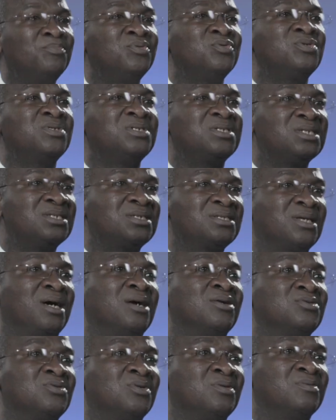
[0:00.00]
put
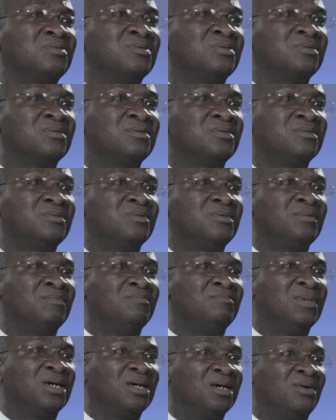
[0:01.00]
6,000
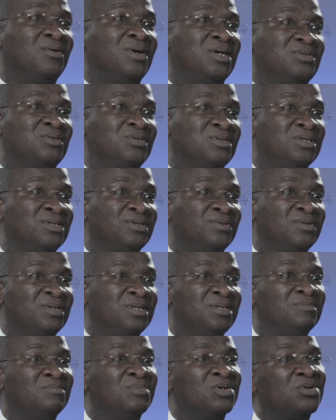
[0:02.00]
megawatt on the
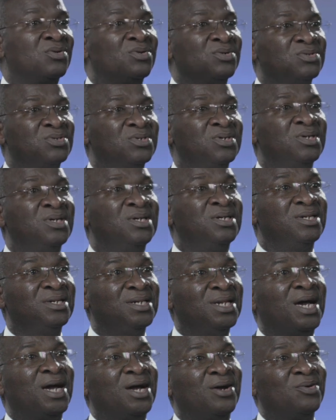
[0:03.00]
grid because
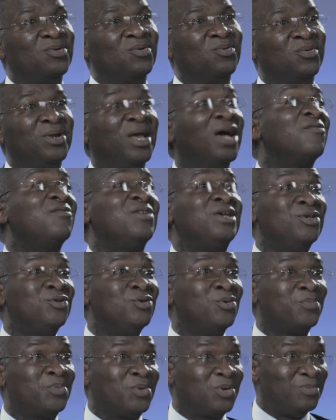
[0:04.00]
now we have a
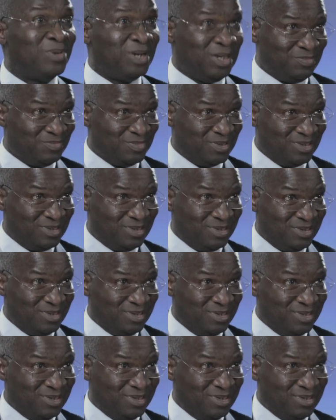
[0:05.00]
new problem.
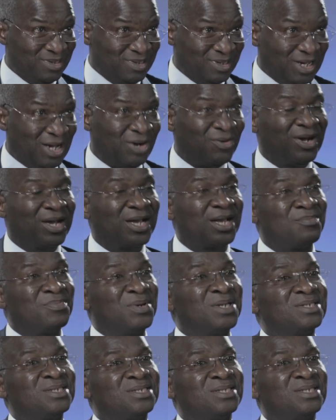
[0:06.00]
Our
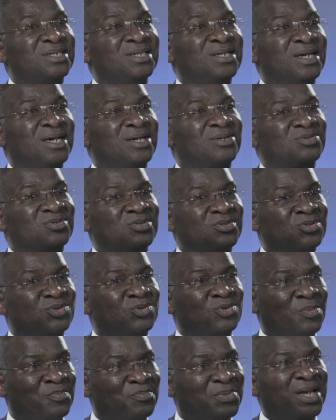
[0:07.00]
capacity has
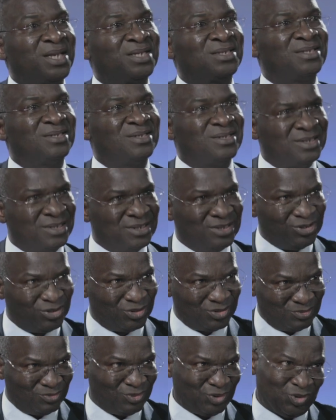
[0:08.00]
surpassed the
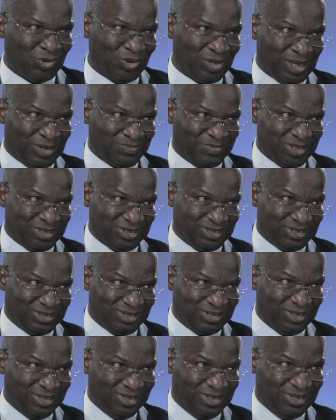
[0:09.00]
distribution capacity.
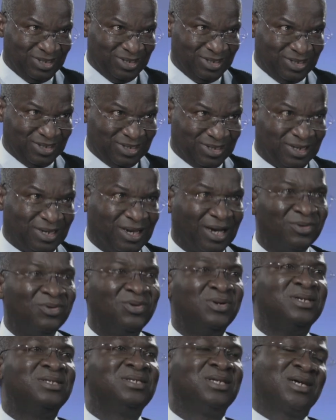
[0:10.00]
They can
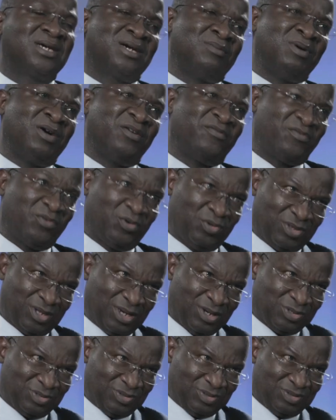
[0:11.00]
only take about
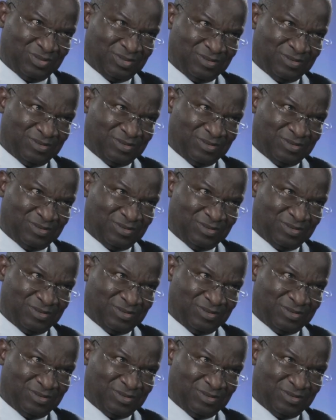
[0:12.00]
4,000.